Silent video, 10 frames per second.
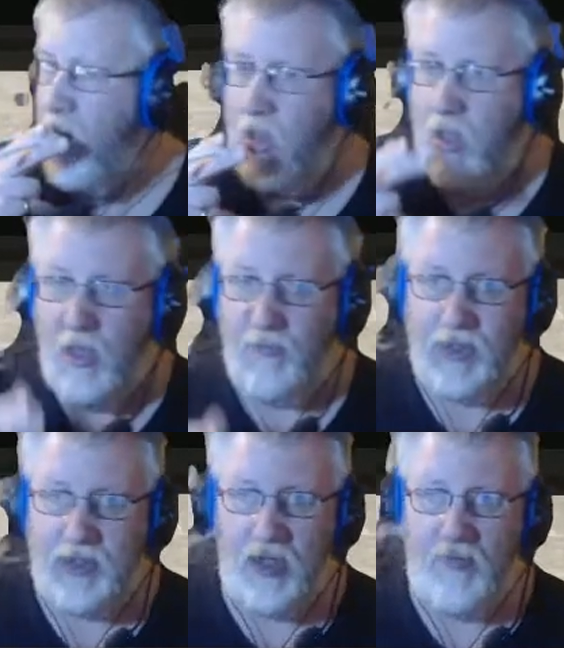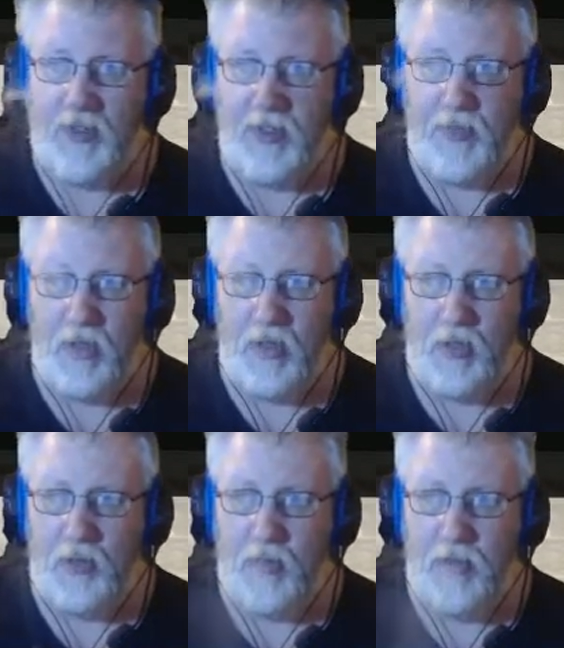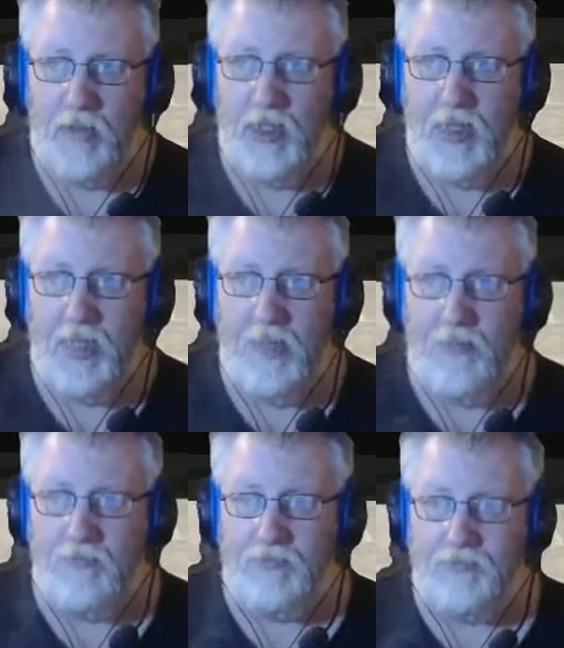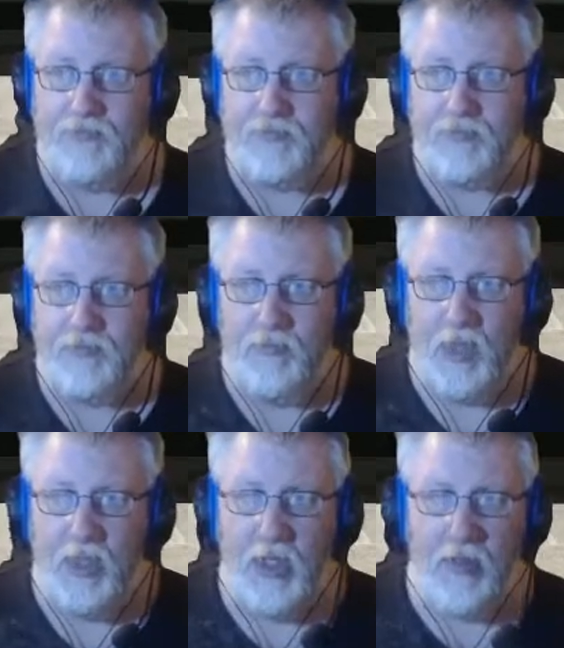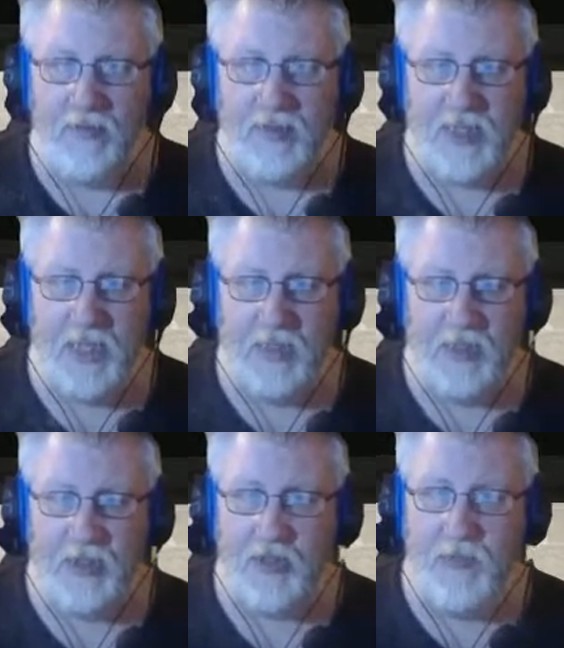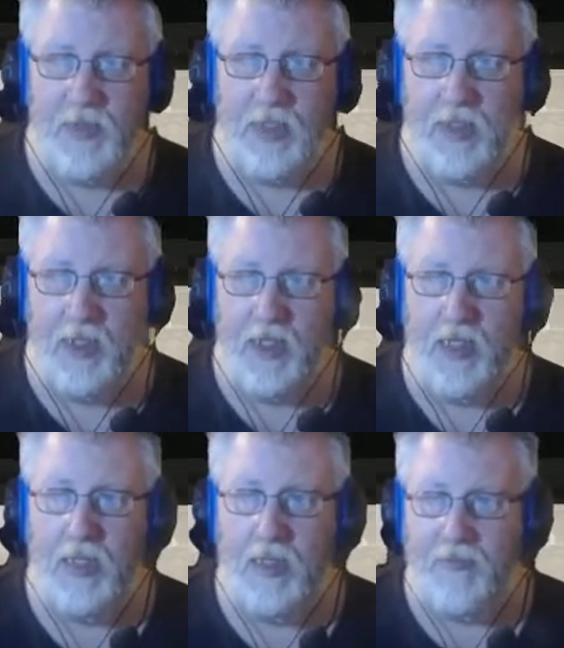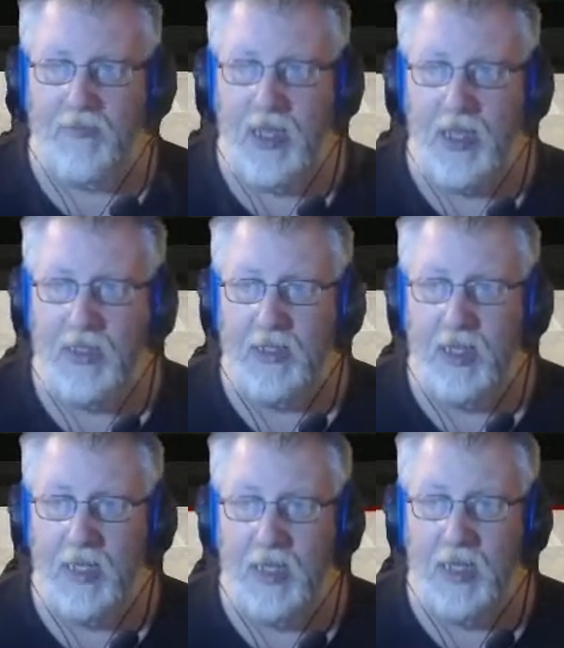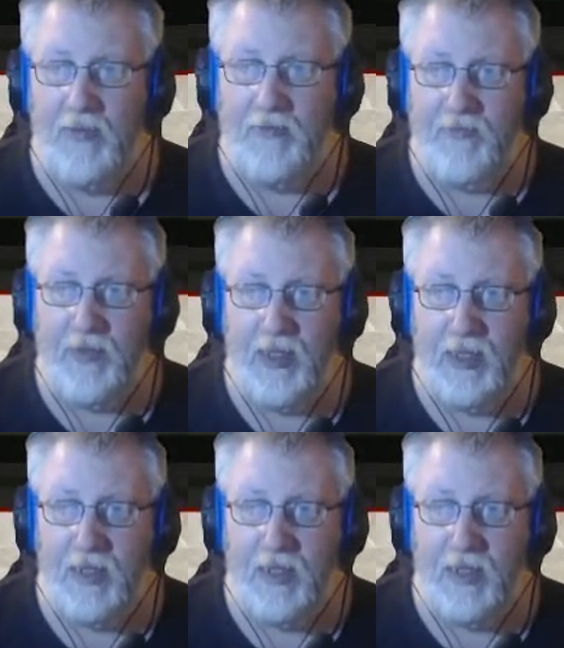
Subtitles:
I've discovered a bug though, now that I've started streaming. The fact that I have the